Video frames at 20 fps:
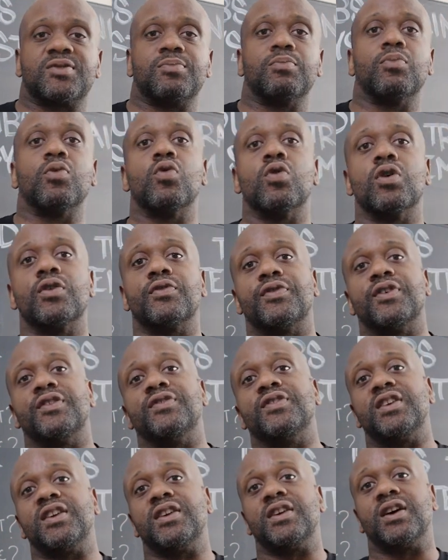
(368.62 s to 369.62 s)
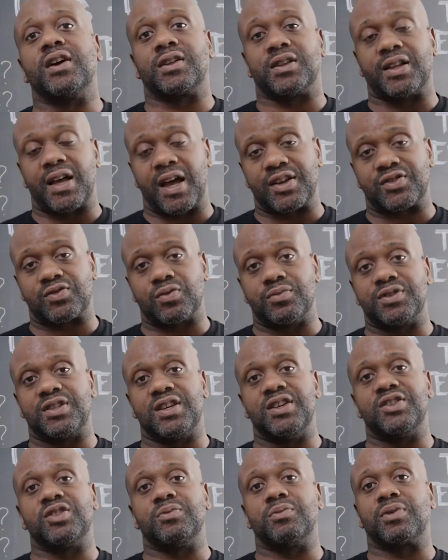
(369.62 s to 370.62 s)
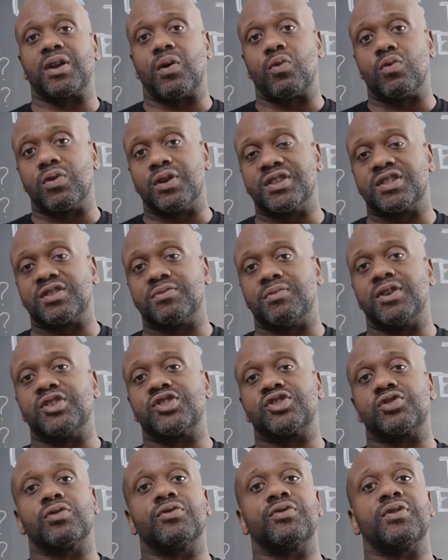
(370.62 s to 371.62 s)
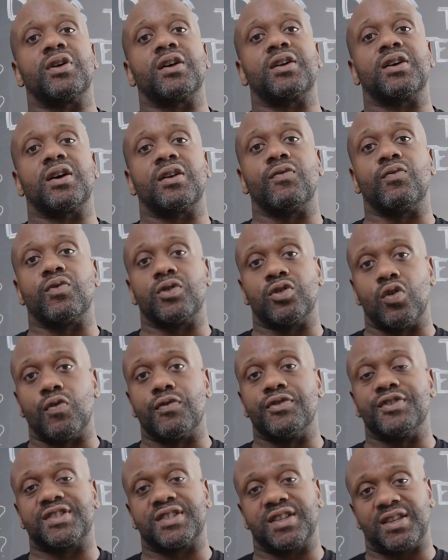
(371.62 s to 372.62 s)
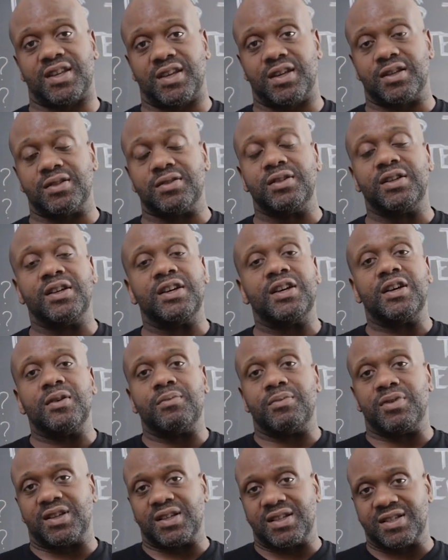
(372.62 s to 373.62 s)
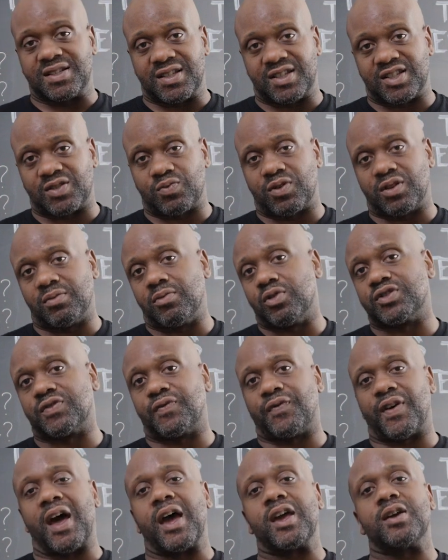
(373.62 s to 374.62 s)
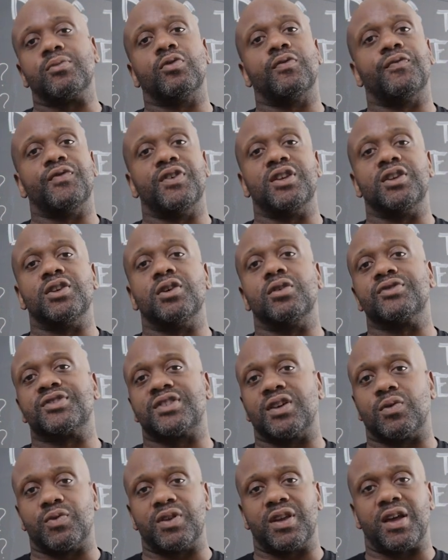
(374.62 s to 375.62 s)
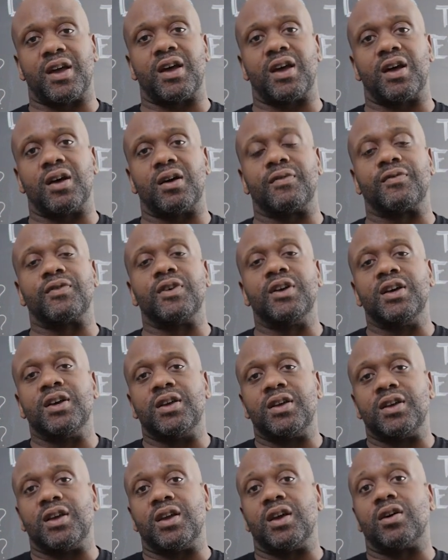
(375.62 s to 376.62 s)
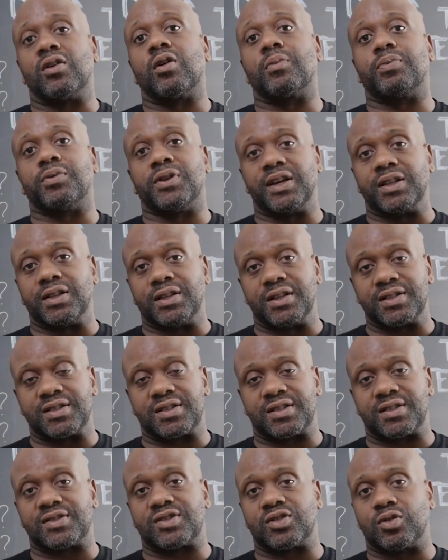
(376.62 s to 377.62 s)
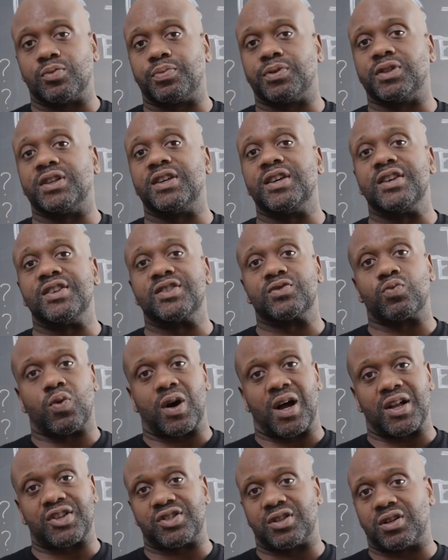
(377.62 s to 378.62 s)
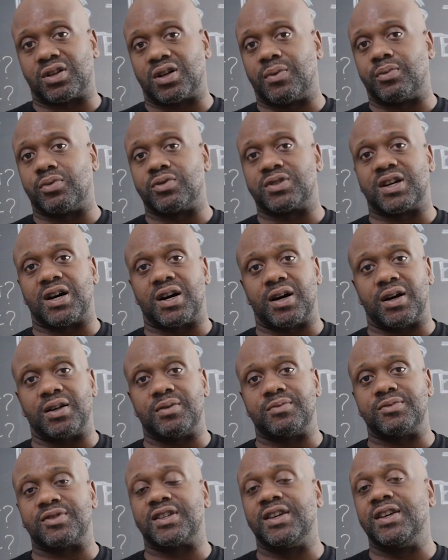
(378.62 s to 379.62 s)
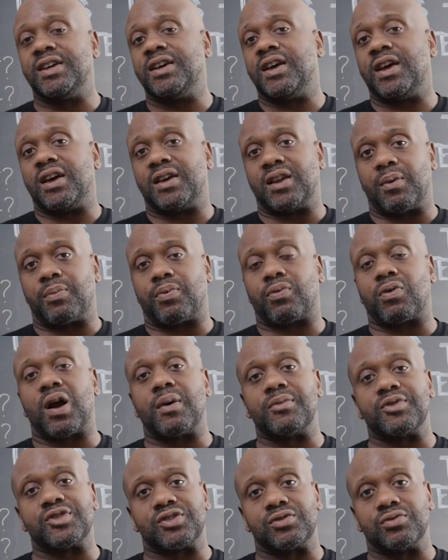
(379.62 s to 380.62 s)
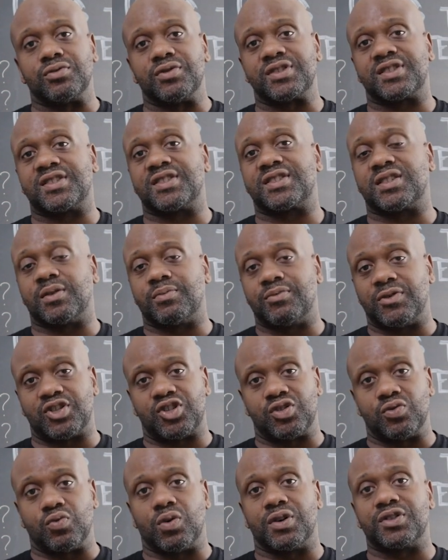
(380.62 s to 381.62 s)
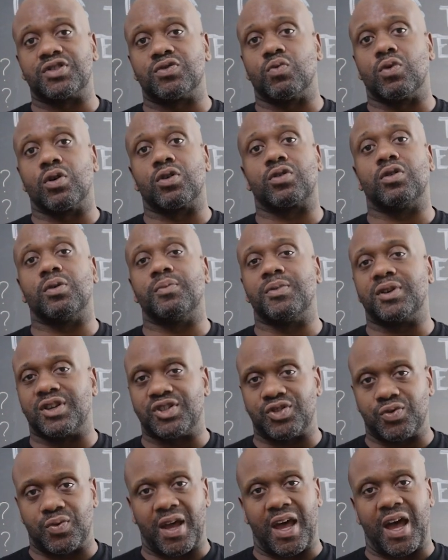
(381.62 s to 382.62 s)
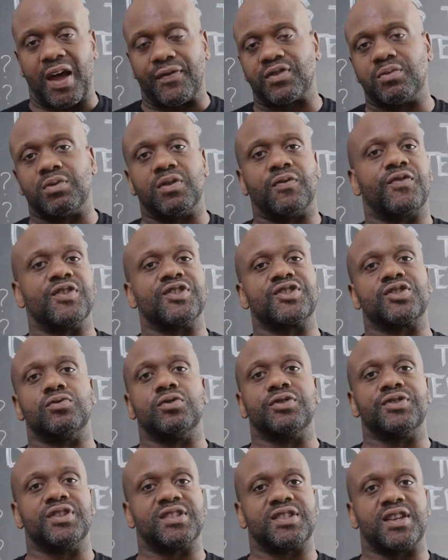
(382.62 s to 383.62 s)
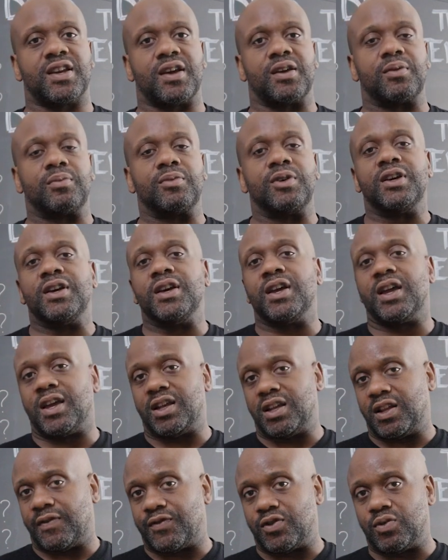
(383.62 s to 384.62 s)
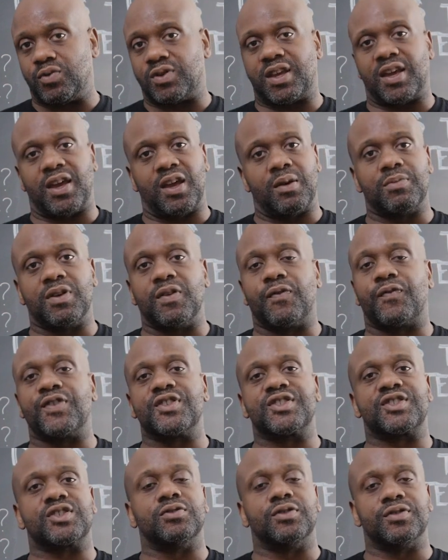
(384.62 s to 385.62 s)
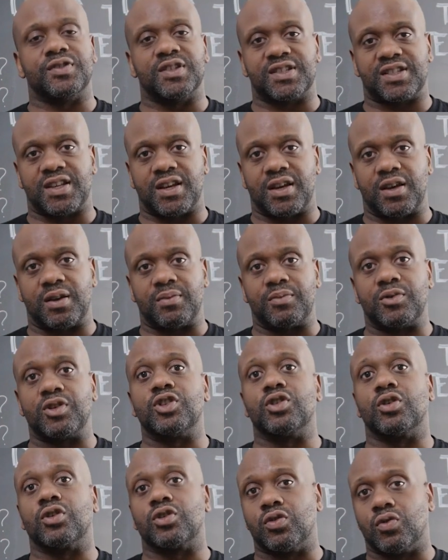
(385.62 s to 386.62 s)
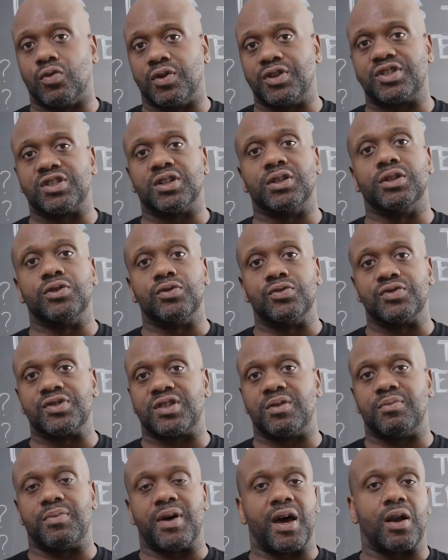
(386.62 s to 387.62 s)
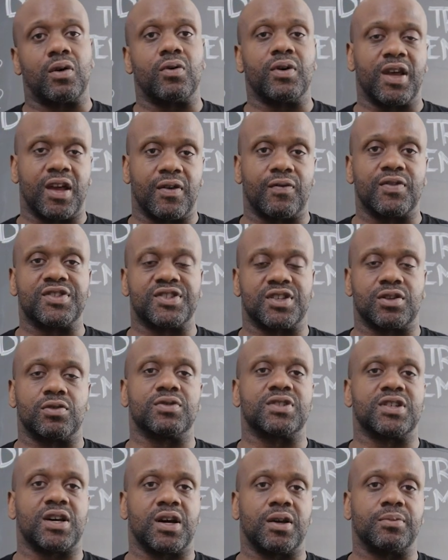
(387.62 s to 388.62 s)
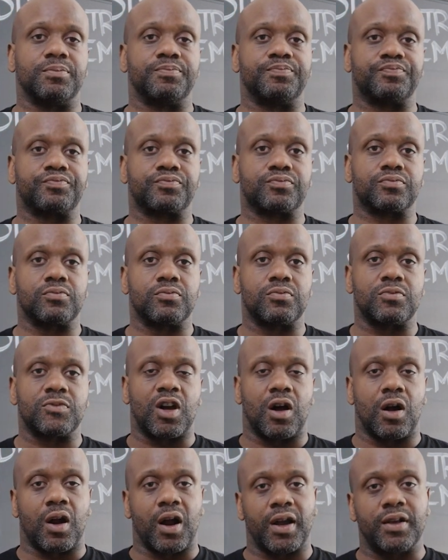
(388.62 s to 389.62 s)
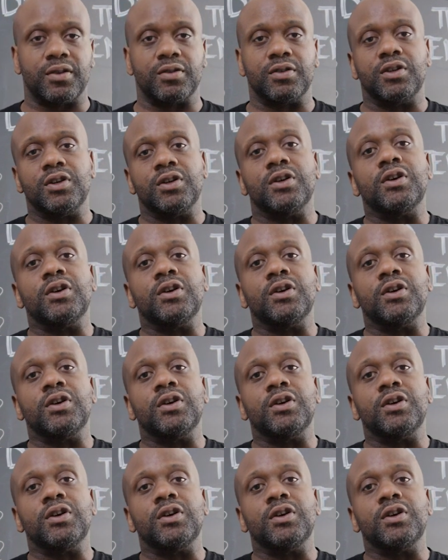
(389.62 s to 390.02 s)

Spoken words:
more than the classroom teaching, but I wanted to make sure that I kind of went over this again, because this is one of the most valuable videos that we have in our playlist. So please watch it a couple times, and I promise you this is something that you want to work on, because you have to be physical in this game. And if you can't be physical in this game, you're going to lose the battle every single time. All right,